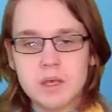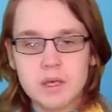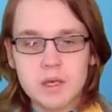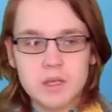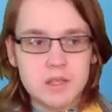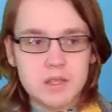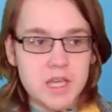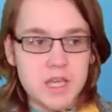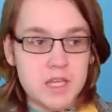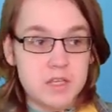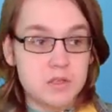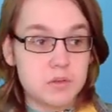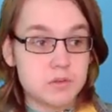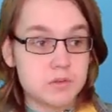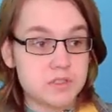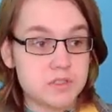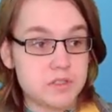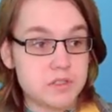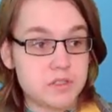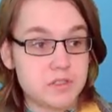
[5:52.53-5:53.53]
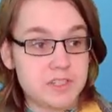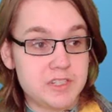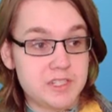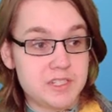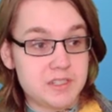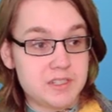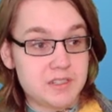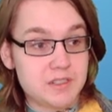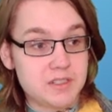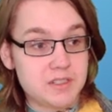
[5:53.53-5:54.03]
Then you'll also
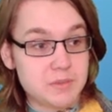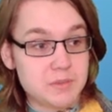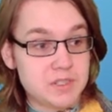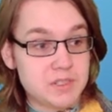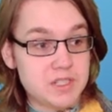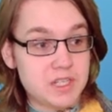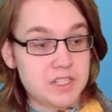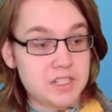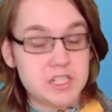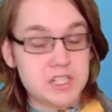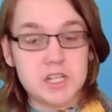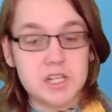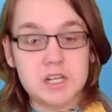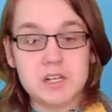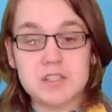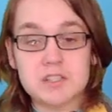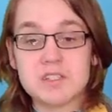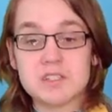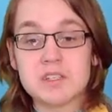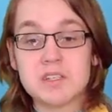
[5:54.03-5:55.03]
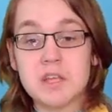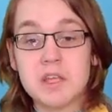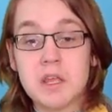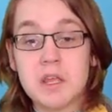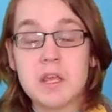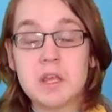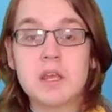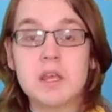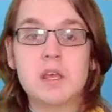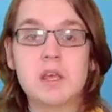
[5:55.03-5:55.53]
notice some size charts.
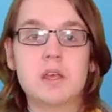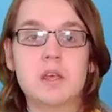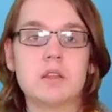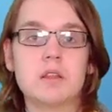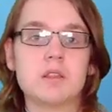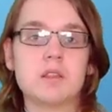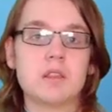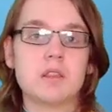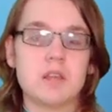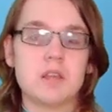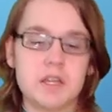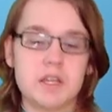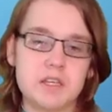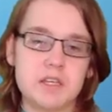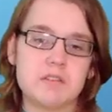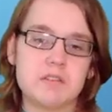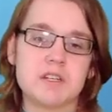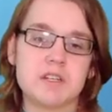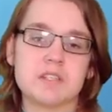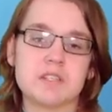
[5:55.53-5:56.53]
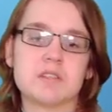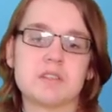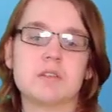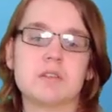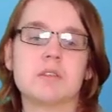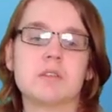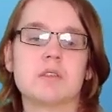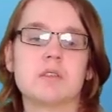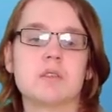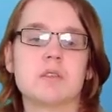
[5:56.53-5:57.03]
The idea is,
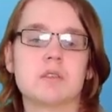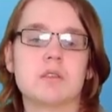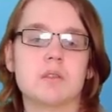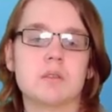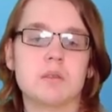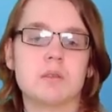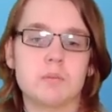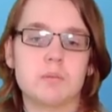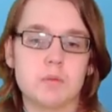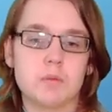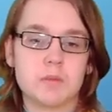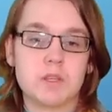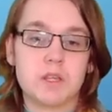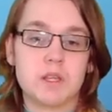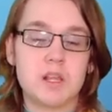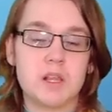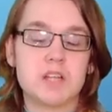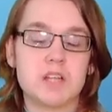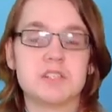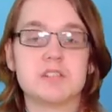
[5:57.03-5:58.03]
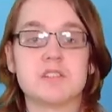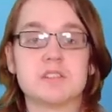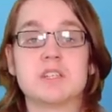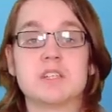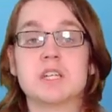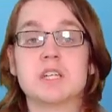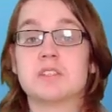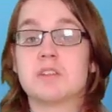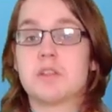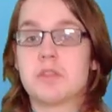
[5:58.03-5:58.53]
the larger your
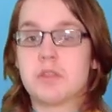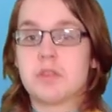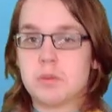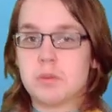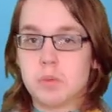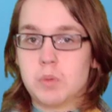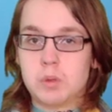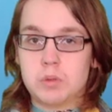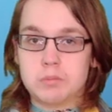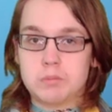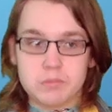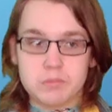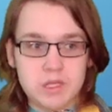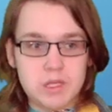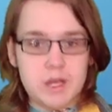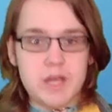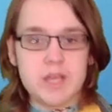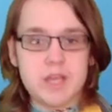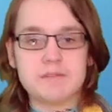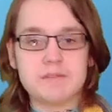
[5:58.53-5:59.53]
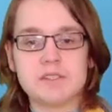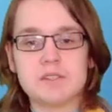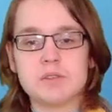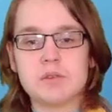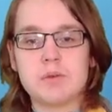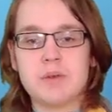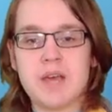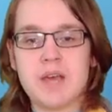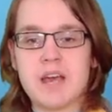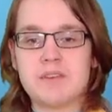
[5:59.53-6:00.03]
size, the more lives
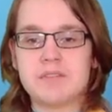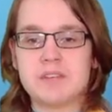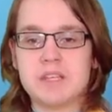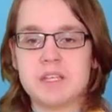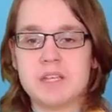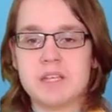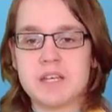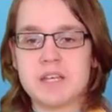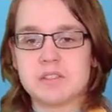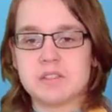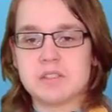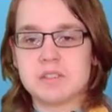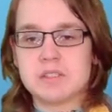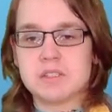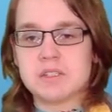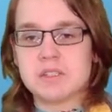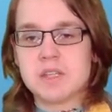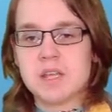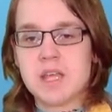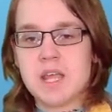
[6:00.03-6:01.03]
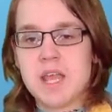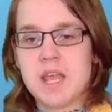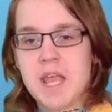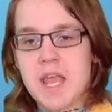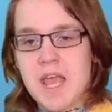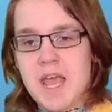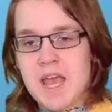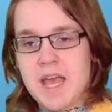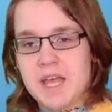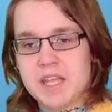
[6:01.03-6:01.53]
you have in essence.
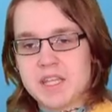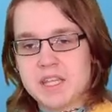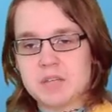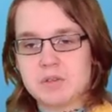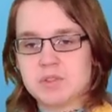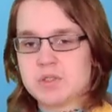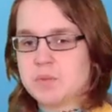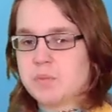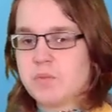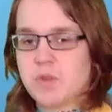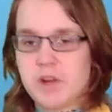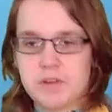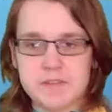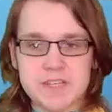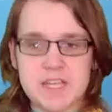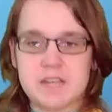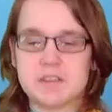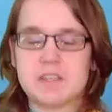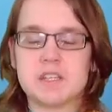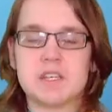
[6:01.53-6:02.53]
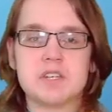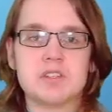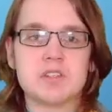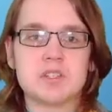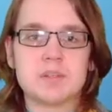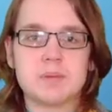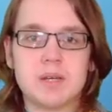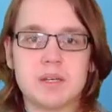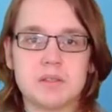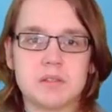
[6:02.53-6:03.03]
And there were some rough calculations
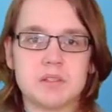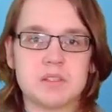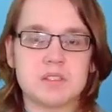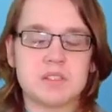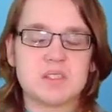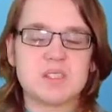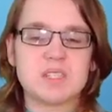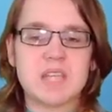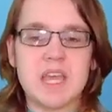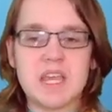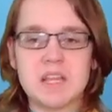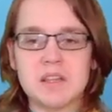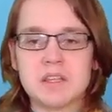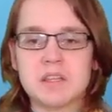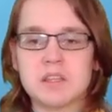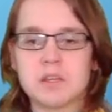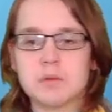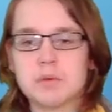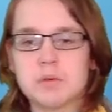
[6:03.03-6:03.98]
about the scaling that we